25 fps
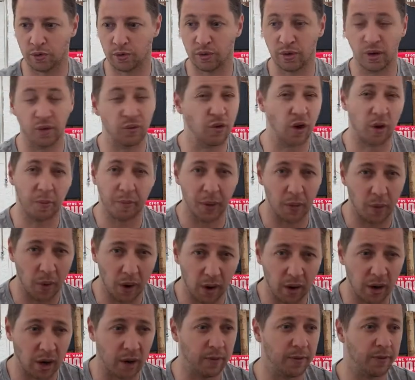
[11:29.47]
the Rugby
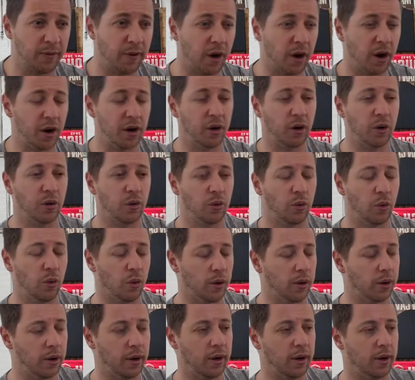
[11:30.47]
World Cup final
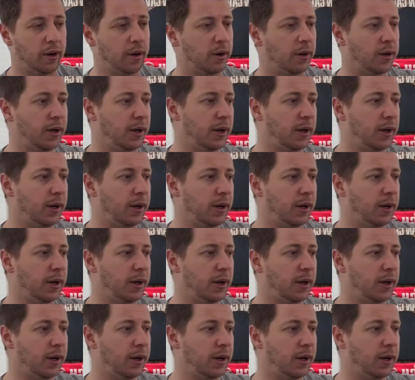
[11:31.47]
or